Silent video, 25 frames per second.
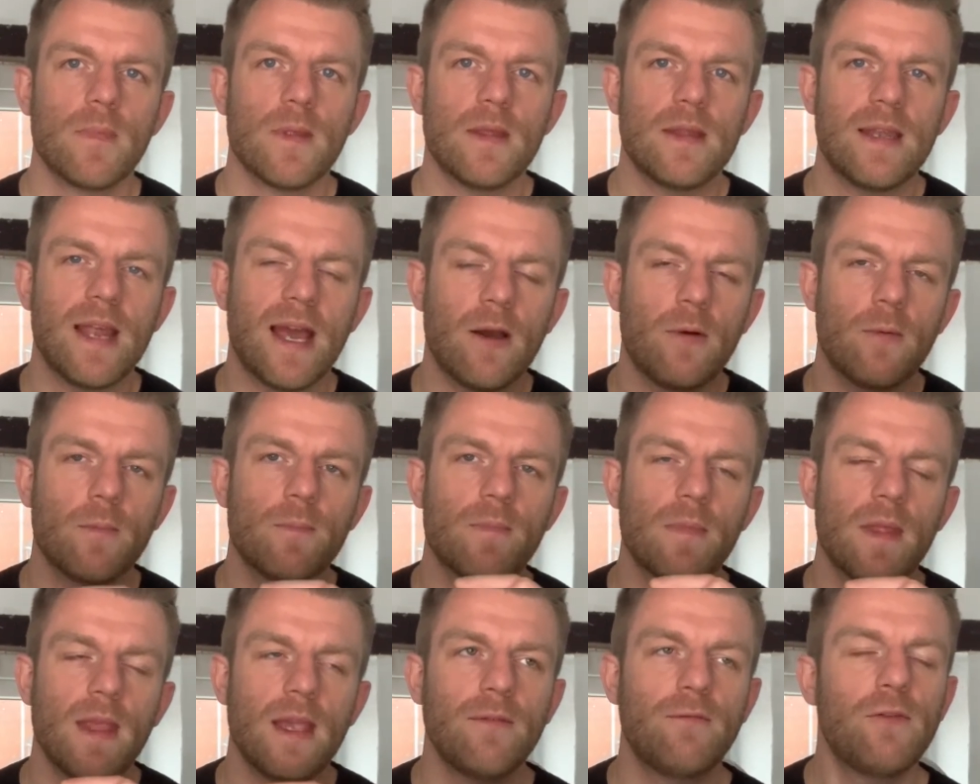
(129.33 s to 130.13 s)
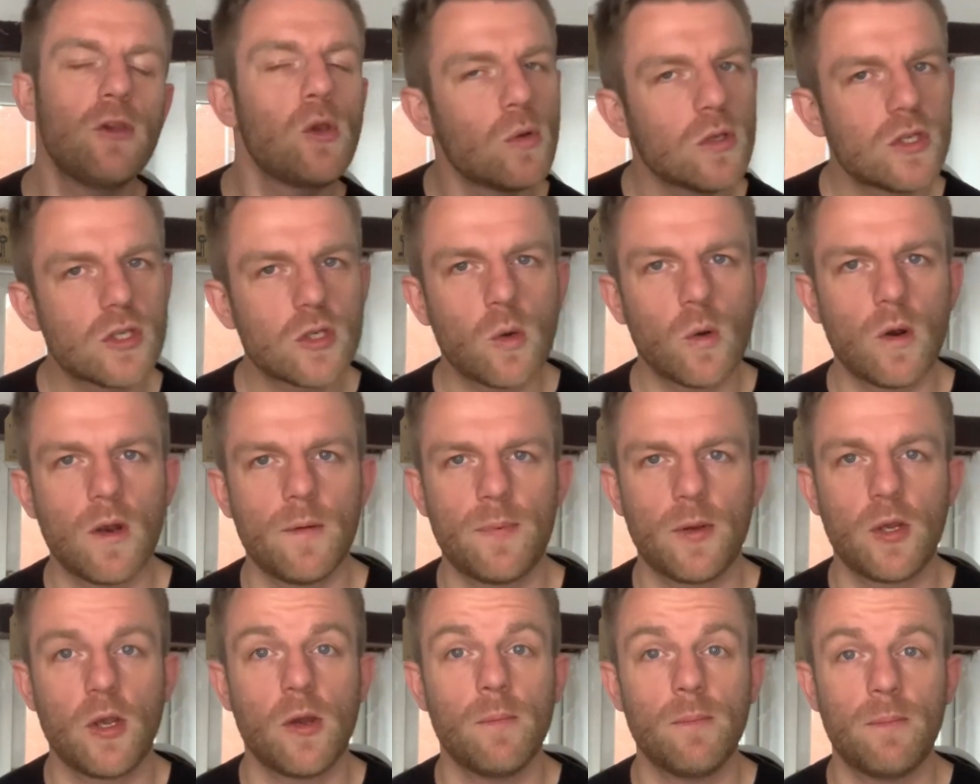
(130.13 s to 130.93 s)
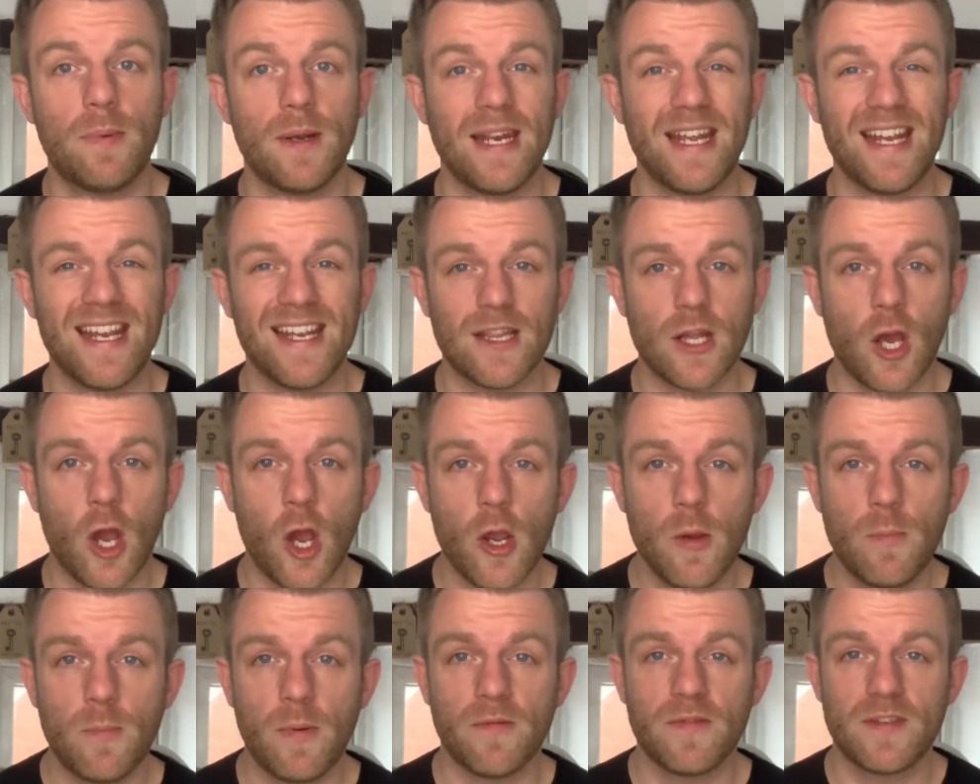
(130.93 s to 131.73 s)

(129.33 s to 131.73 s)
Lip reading: Now, if you were to call up a company in the hope